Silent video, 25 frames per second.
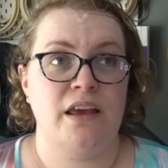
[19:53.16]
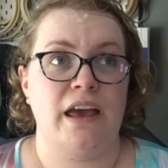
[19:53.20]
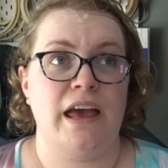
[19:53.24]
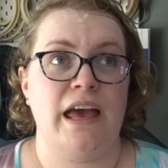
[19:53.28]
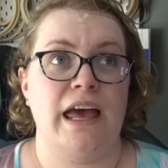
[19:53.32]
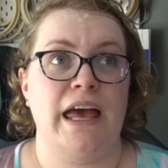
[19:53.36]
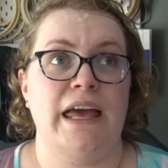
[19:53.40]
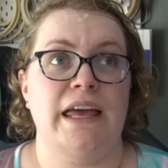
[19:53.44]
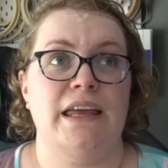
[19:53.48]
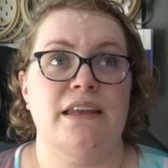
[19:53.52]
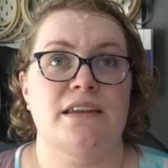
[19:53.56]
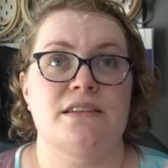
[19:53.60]

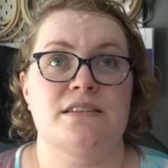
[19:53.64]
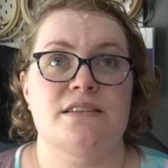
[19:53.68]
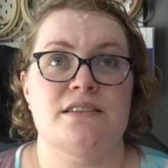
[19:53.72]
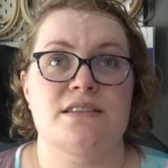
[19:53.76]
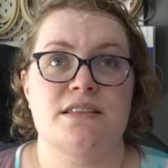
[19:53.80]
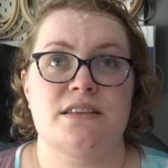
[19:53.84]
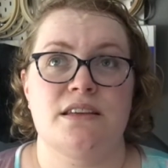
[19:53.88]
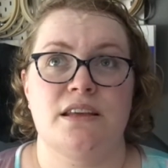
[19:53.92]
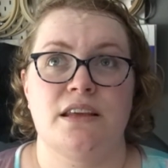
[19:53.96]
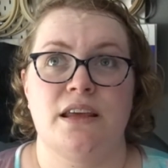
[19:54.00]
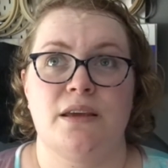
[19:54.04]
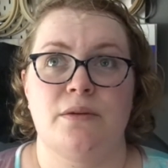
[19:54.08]
and
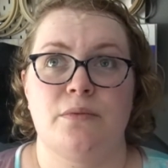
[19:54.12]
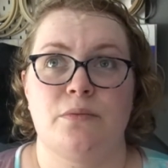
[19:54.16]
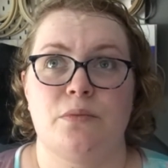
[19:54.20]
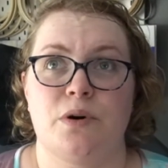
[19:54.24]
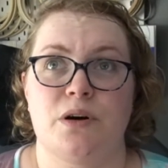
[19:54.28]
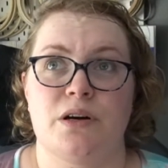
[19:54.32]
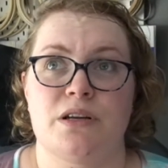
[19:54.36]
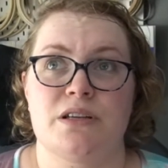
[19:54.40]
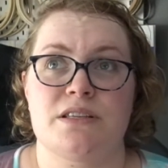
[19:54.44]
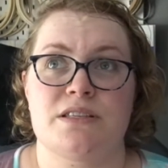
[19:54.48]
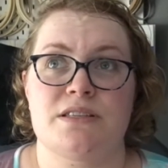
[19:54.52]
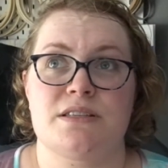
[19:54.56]
it
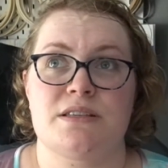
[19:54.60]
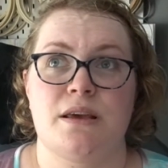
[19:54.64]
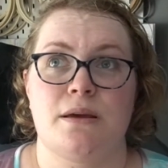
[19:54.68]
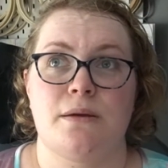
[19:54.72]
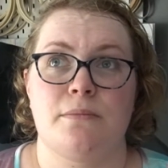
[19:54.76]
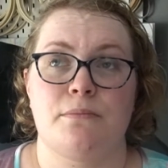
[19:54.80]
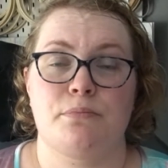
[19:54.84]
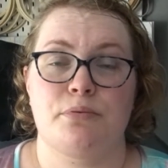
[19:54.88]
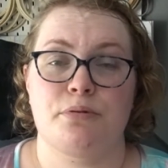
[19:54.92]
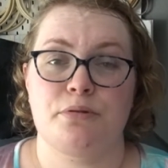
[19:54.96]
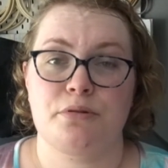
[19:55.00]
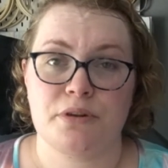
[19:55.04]
was
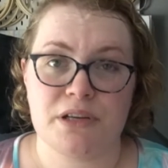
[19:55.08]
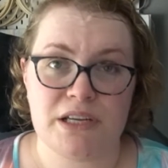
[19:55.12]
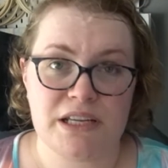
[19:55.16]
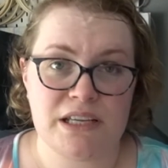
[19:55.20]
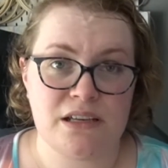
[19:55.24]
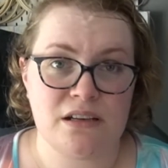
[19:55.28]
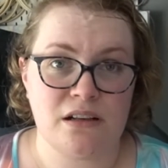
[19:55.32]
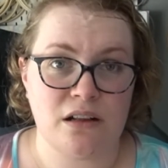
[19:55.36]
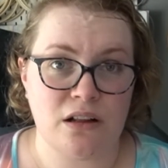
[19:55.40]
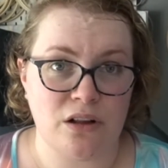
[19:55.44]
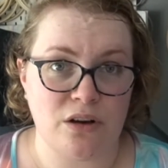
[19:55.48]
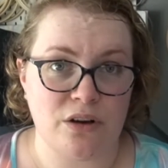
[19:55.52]

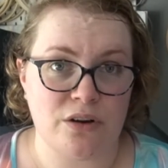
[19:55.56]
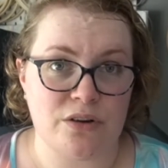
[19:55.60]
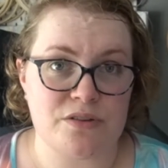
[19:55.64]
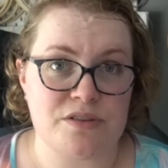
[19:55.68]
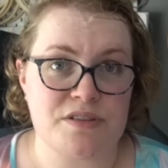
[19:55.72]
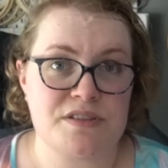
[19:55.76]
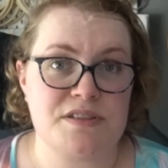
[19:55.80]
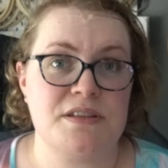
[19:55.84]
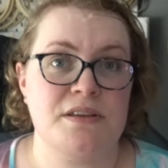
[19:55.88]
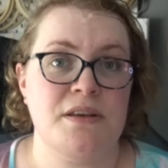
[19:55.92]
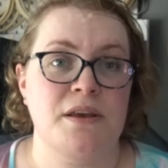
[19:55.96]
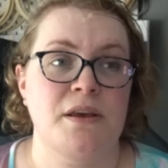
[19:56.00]
pretty
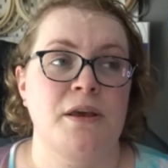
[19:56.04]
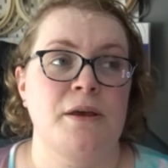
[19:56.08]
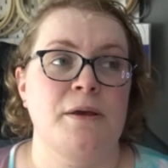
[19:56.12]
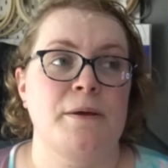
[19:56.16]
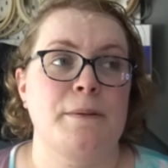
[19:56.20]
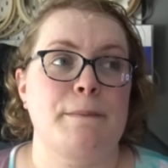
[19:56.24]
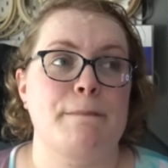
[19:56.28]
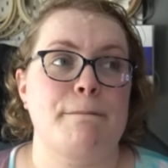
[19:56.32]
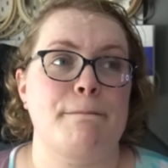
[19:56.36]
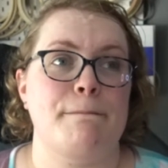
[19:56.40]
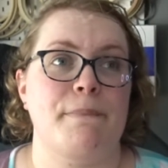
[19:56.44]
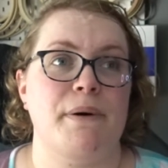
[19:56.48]
close,
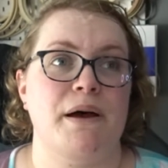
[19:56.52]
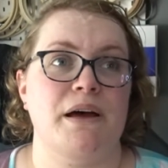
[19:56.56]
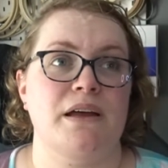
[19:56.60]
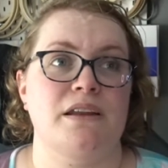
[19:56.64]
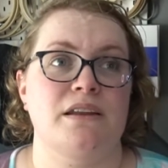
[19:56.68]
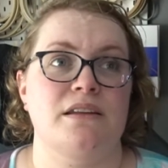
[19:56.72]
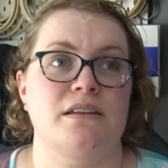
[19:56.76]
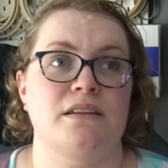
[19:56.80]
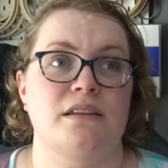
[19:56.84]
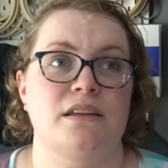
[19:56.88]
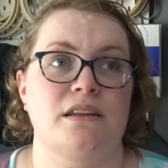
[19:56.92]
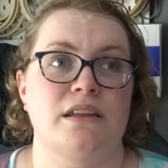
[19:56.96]
but
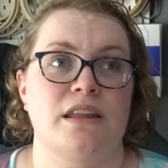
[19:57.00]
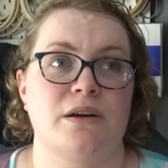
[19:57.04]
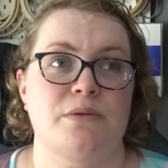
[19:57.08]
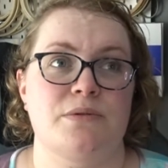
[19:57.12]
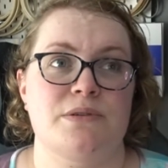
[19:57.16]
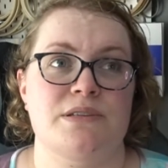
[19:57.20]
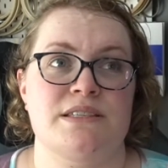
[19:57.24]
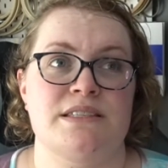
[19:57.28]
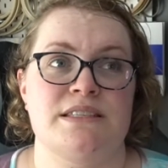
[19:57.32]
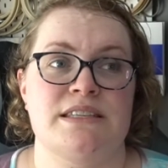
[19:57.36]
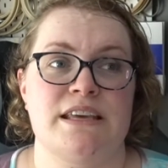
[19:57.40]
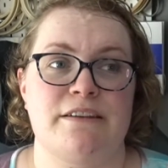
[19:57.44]
there
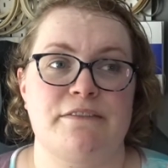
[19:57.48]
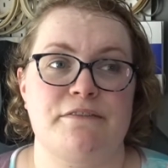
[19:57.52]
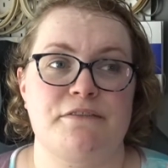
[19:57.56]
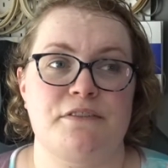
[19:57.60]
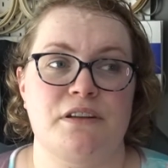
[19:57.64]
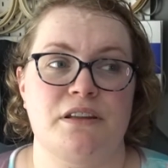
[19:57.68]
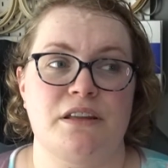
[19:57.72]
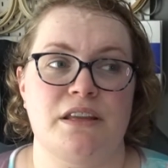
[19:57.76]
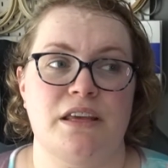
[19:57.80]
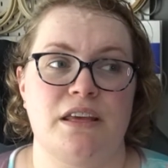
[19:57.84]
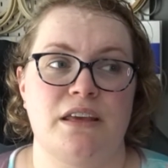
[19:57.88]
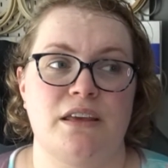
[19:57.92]
was
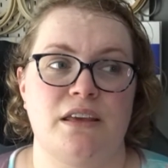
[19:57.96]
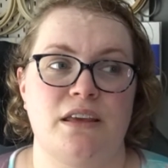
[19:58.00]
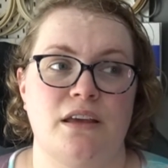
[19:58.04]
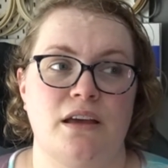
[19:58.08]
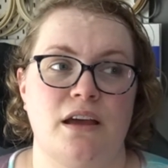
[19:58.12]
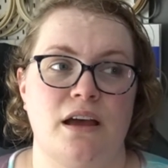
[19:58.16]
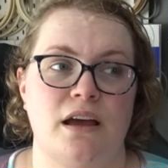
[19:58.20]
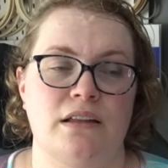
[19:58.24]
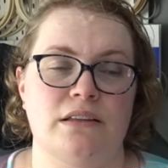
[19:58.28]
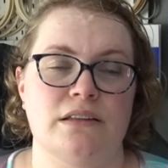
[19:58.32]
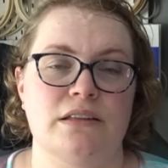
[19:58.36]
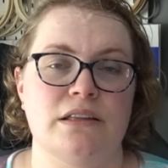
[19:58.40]

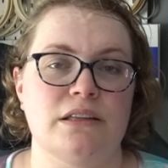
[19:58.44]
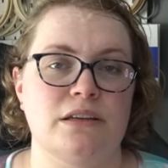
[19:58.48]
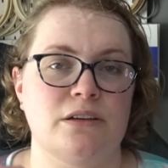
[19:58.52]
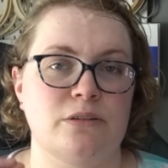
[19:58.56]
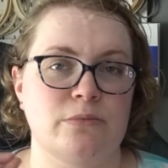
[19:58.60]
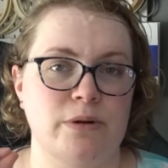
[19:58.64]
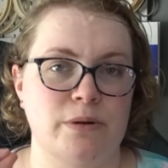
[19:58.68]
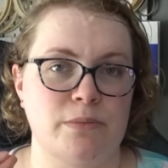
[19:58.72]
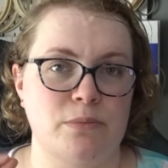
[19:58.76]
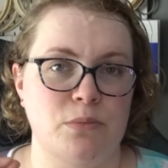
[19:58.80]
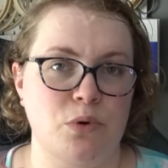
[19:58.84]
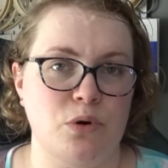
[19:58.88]
definitely a little
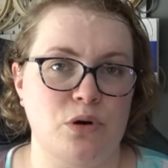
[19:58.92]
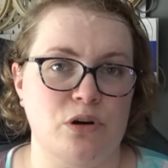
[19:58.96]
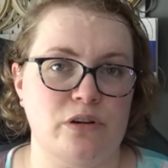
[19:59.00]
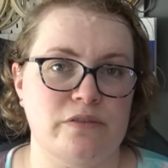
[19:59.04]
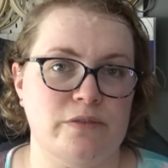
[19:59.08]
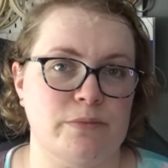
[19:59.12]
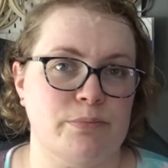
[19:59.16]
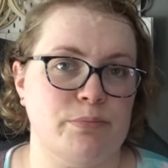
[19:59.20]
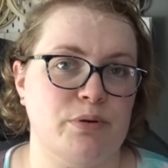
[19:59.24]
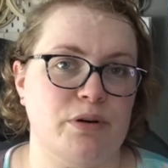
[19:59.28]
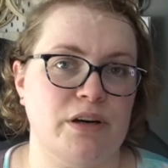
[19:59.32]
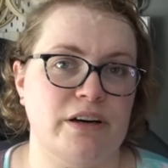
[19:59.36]
bit more of
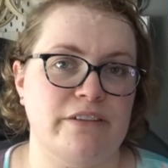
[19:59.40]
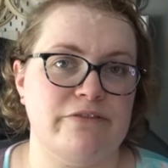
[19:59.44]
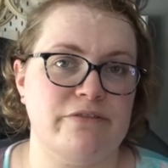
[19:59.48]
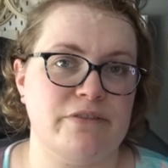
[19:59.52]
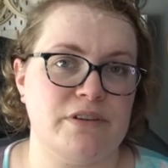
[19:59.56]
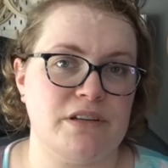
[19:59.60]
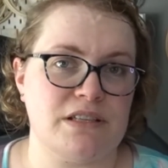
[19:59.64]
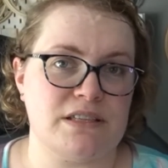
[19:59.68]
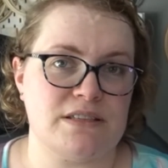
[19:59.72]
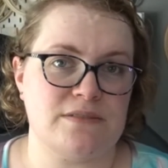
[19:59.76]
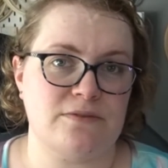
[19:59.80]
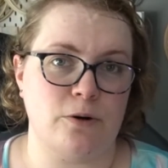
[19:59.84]
a
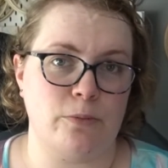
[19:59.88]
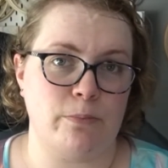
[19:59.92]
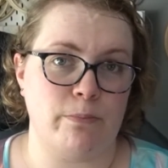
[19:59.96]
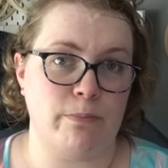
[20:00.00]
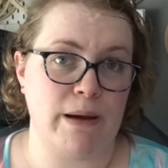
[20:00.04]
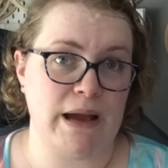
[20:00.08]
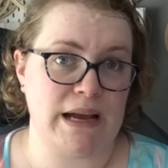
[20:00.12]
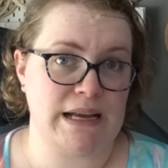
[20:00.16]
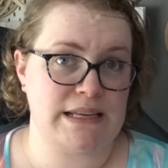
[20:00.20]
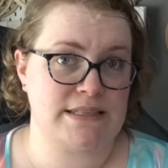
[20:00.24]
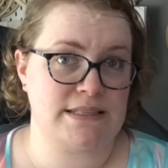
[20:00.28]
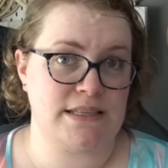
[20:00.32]
preference for
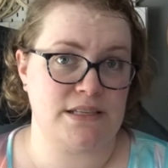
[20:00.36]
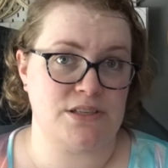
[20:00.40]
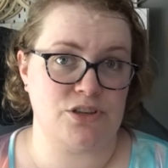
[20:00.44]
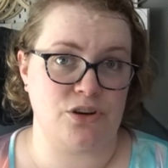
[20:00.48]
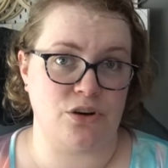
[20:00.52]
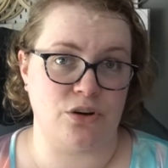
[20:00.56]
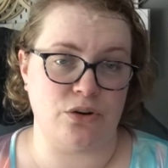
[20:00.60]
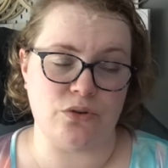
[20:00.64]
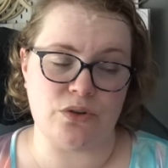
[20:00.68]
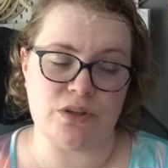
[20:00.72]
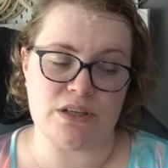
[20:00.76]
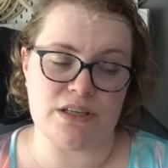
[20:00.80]
backstitch
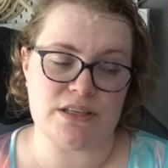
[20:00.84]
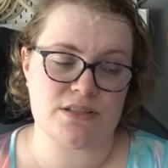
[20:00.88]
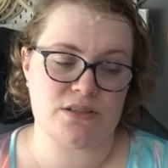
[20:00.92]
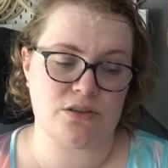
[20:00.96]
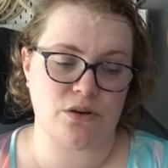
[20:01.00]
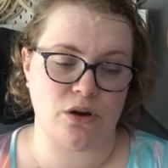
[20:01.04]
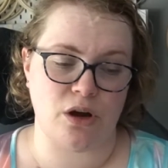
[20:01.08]
only. So